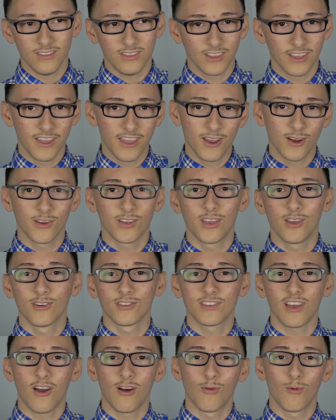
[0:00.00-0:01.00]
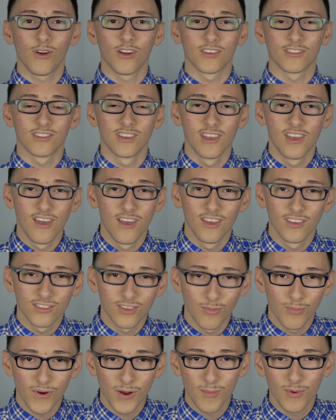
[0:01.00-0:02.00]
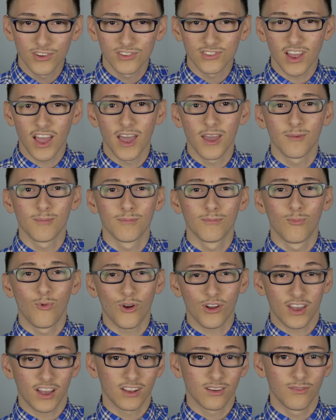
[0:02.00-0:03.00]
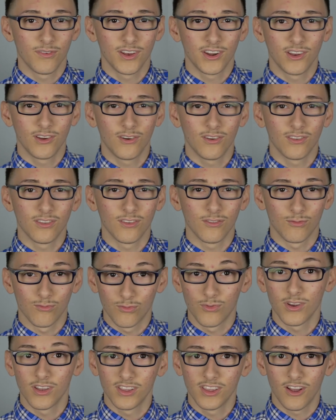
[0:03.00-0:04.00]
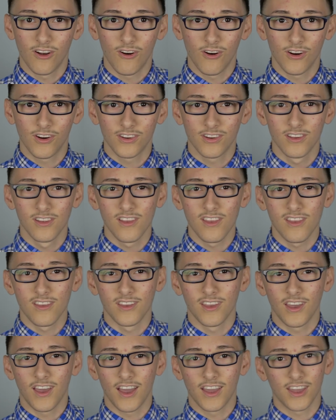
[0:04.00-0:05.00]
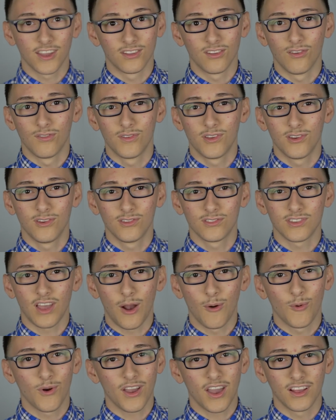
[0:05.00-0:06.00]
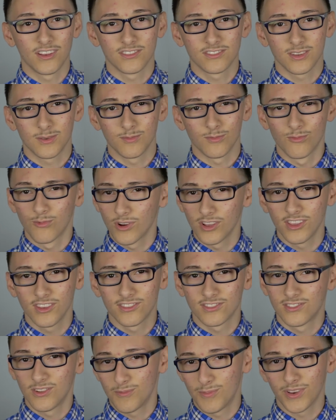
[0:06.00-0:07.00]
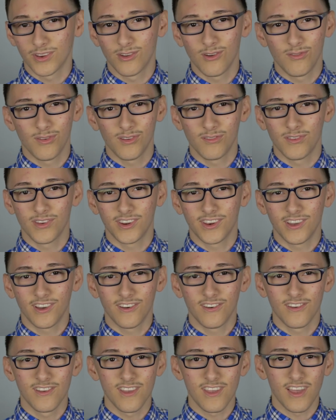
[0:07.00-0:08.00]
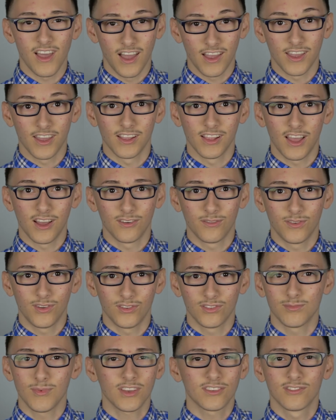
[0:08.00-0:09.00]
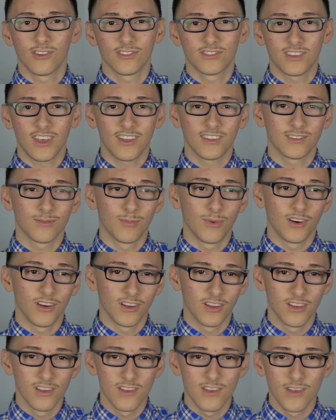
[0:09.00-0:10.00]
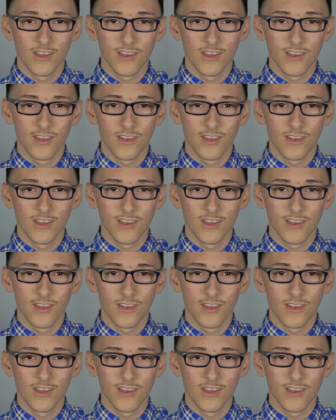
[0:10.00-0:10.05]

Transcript: here's how it works. So pretty much I work on a video really hard, I get no views. I work on some really stupid goofy video, I get a lot of views. Makes no sense, but